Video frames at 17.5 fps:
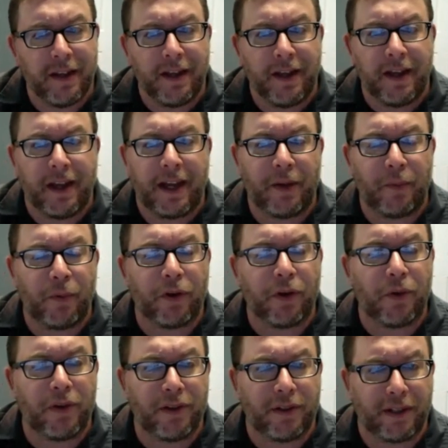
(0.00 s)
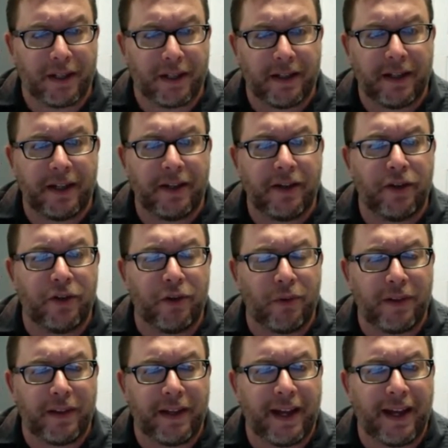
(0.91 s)
And we're going to continue
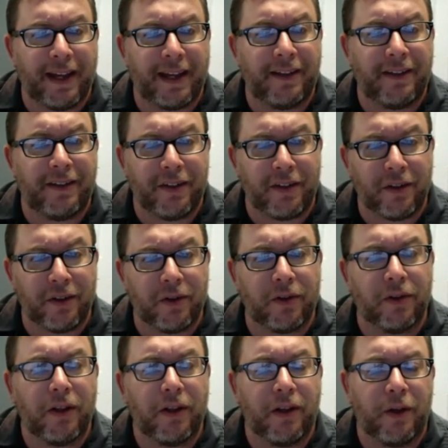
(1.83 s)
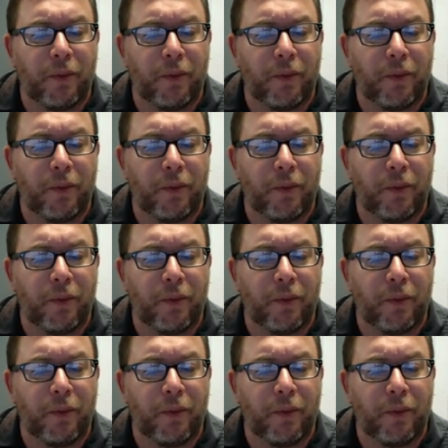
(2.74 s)
doing that until